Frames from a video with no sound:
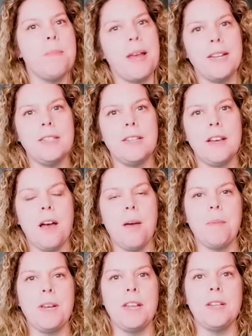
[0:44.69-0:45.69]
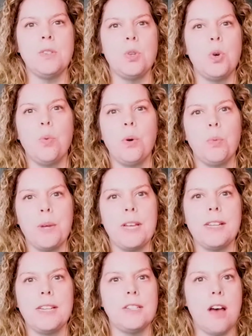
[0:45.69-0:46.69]
medicine companies who were
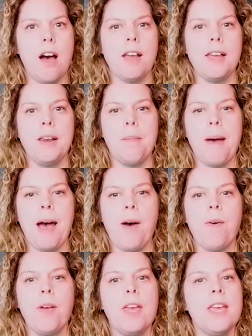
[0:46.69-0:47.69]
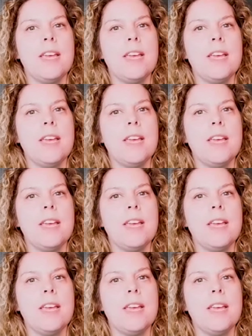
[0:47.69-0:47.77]
really talking about